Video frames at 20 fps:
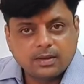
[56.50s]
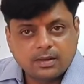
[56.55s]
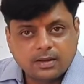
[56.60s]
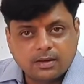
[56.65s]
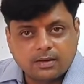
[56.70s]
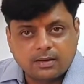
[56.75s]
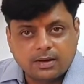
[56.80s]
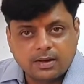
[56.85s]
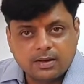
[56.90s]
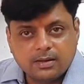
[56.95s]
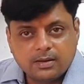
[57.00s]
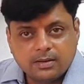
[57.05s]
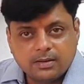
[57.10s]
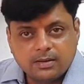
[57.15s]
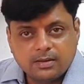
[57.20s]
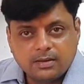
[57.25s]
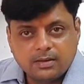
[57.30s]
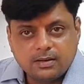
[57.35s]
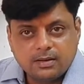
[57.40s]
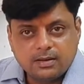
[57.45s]
right?
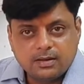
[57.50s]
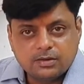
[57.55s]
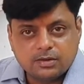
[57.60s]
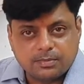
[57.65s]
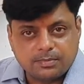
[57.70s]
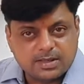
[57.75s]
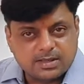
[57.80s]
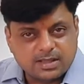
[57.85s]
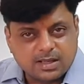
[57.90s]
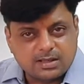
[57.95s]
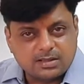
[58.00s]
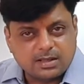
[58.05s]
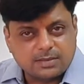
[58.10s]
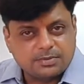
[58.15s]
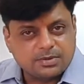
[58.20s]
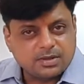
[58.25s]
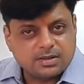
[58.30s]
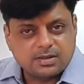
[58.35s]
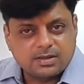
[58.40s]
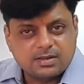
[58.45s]
So
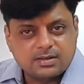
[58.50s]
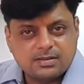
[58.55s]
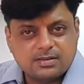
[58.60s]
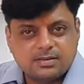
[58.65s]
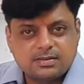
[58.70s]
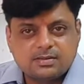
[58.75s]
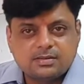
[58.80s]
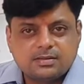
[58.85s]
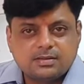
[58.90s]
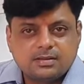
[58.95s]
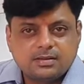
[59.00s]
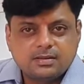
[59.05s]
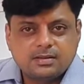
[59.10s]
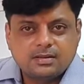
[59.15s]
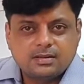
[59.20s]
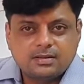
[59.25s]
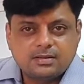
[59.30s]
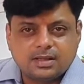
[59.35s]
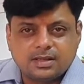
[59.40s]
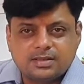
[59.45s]
misconception is
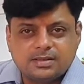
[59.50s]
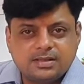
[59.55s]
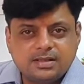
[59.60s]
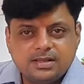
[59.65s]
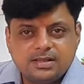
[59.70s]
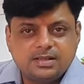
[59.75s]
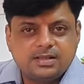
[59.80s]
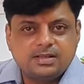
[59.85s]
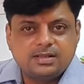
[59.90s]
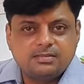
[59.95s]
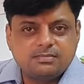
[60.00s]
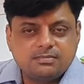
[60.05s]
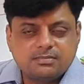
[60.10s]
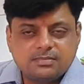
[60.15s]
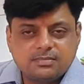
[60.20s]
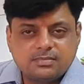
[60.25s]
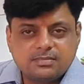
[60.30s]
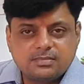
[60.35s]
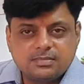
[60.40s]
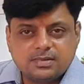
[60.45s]
that GD
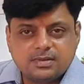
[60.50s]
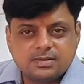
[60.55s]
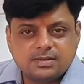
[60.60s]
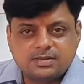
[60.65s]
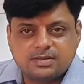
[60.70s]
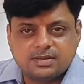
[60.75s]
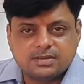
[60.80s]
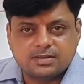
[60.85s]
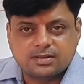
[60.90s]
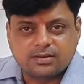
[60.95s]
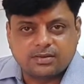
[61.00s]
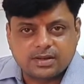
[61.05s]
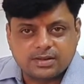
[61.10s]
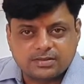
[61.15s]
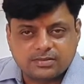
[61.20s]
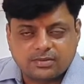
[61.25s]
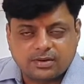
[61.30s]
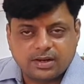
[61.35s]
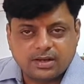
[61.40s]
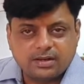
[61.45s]
is just a race,
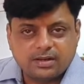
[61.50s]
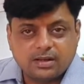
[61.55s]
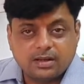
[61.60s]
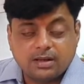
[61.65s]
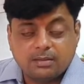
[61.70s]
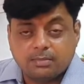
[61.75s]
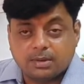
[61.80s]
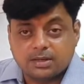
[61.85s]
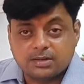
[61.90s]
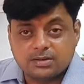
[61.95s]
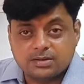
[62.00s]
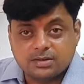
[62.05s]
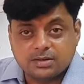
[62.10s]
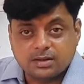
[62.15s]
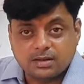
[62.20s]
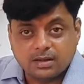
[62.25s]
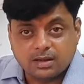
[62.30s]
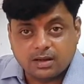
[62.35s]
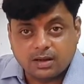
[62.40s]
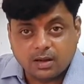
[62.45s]
right? But
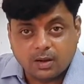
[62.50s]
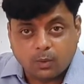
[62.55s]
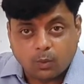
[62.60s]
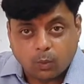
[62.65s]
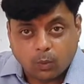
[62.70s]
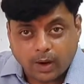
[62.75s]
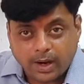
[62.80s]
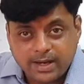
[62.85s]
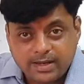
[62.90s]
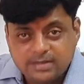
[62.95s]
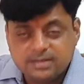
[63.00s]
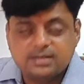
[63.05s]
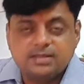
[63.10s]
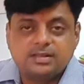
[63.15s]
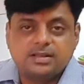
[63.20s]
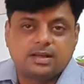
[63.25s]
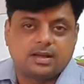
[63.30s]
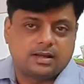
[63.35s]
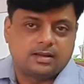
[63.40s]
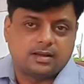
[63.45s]
why is
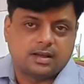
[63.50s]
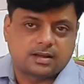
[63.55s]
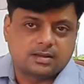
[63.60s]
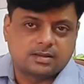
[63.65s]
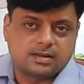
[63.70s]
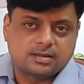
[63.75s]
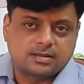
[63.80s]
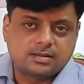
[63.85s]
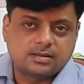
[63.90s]
GD conducted?